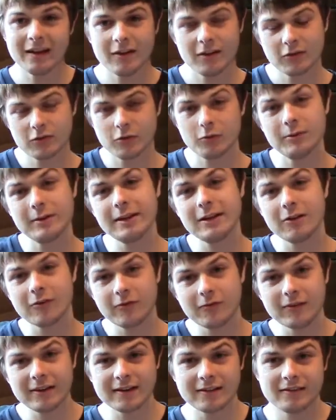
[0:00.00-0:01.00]
So you need to
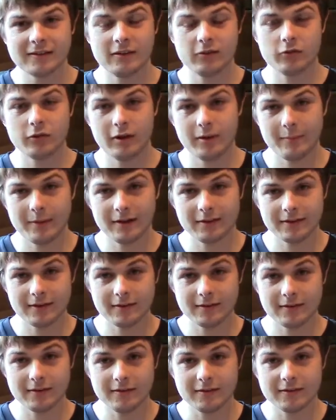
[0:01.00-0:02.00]
fix these rebuild
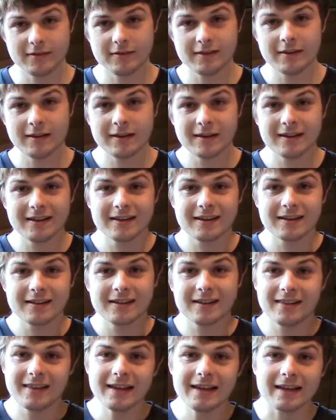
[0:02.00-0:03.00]
errors.
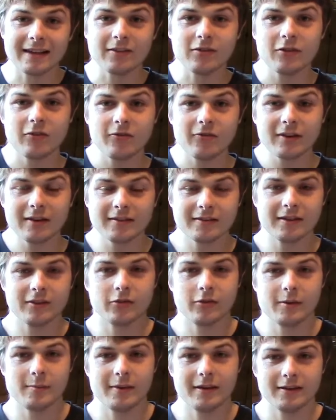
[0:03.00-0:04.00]
The thing is, to fix these
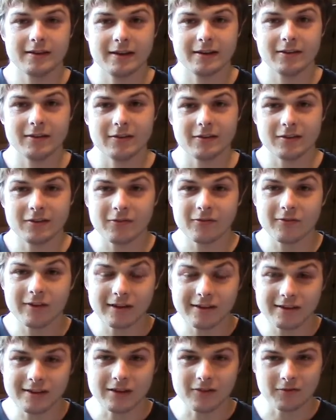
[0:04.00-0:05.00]
rebuild errors, it's
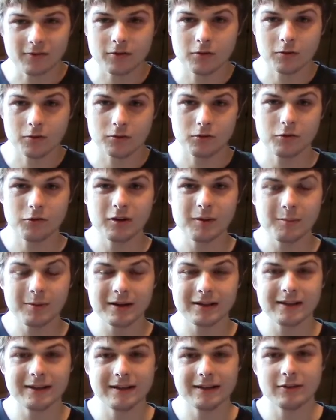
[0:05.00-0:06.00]
very difficult. You
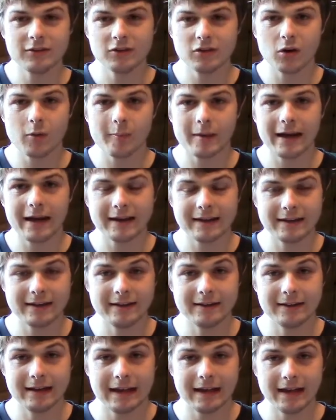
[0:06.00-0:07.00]
typically need to go back
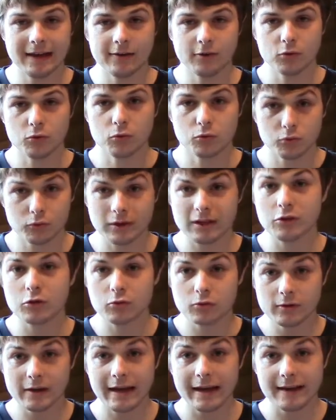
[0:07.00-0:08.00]
in and
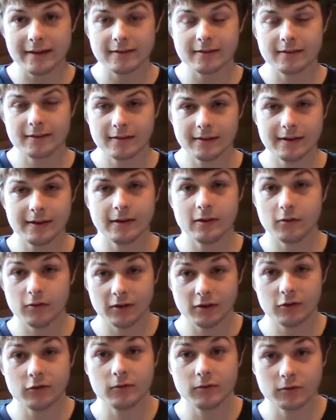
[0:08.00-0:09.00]
recreate the
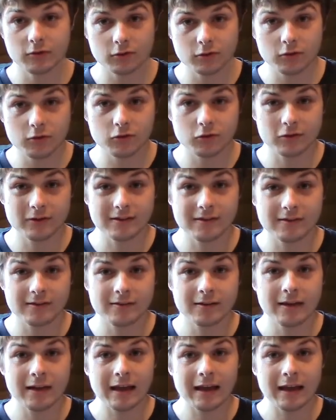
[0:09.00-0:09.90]
original extrusions.